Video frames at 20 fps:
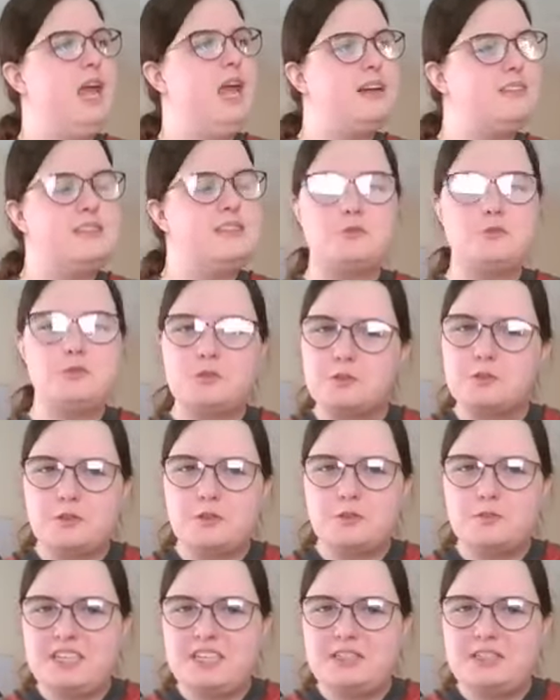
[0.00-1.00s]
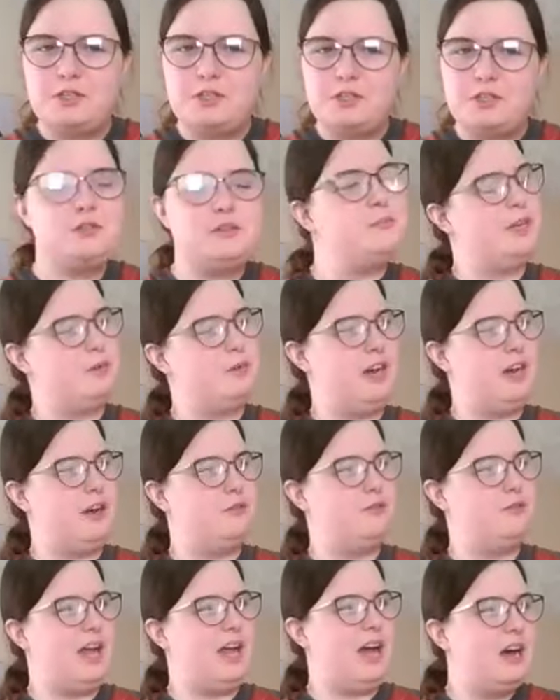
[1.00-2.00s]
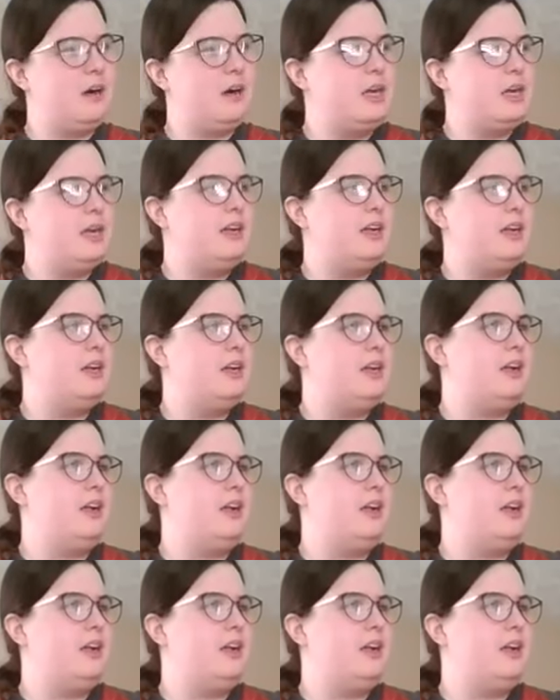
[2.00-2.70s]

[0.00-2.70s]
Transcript: there's also things you can make without flour.